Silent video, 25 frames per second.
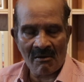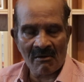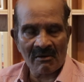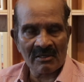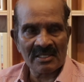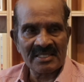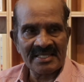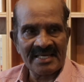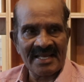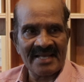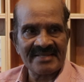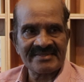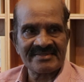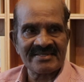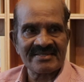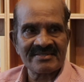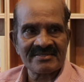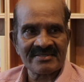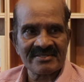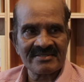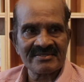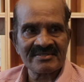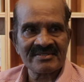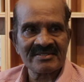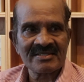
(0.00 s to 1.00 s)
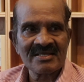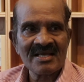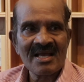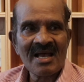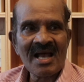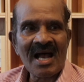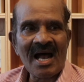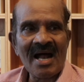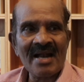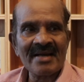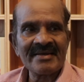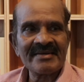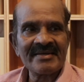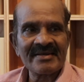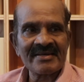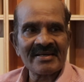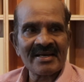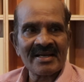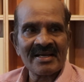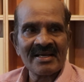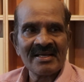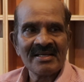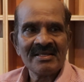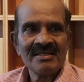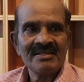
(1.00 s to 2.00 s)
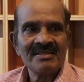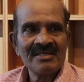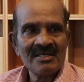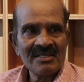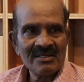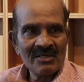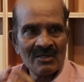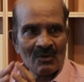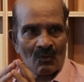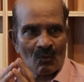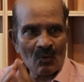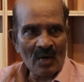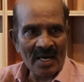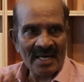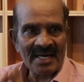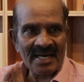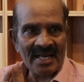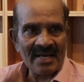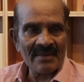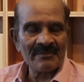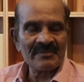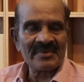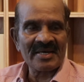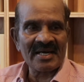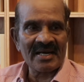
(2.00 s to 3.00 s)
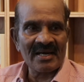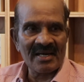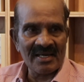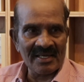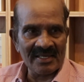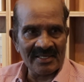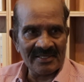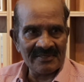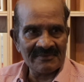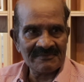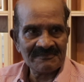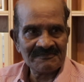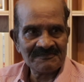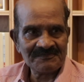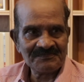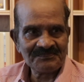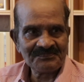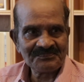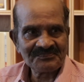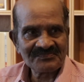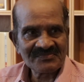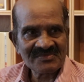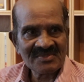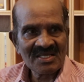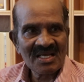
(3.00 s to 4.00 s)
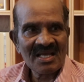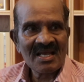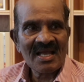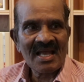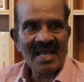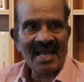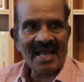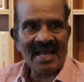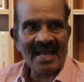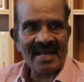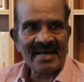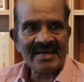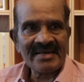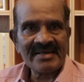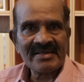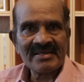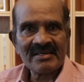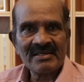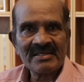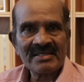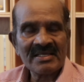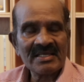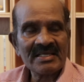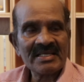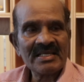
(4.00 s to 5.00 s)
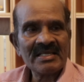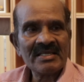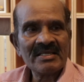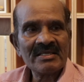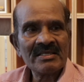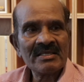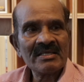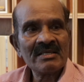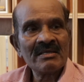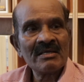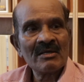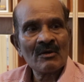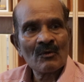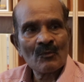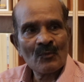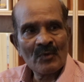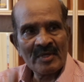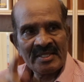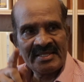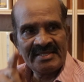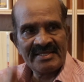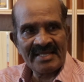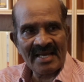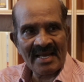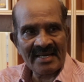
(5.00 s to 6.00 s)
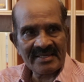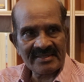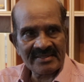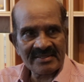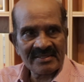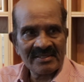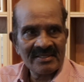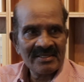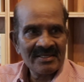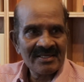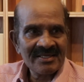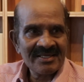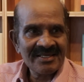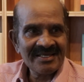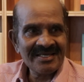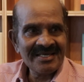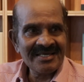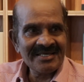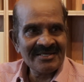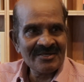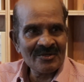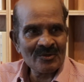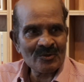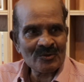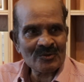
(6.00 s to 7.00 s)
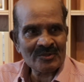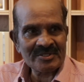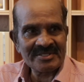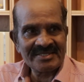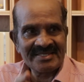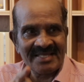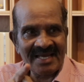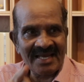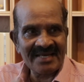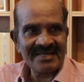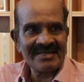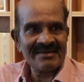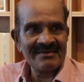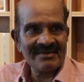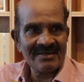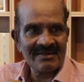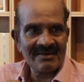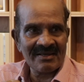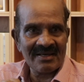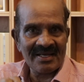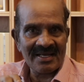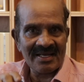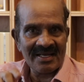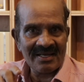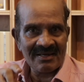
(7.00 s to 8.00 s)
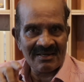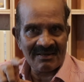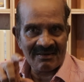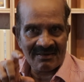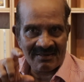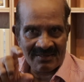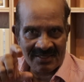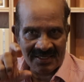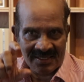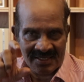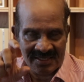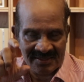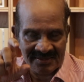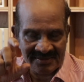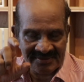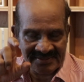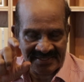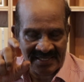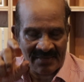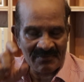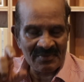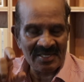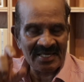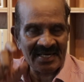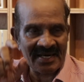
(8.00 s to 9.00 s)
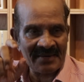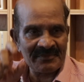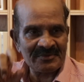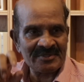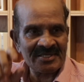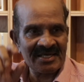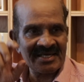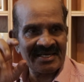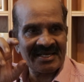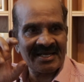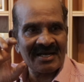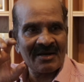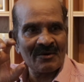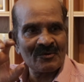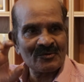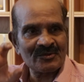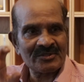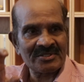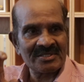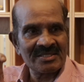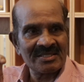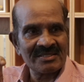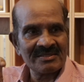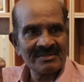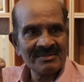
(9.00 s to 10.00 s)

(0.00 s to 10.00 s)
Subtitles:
organizations under one umbrella. And with that, he used that Tamil Representative Council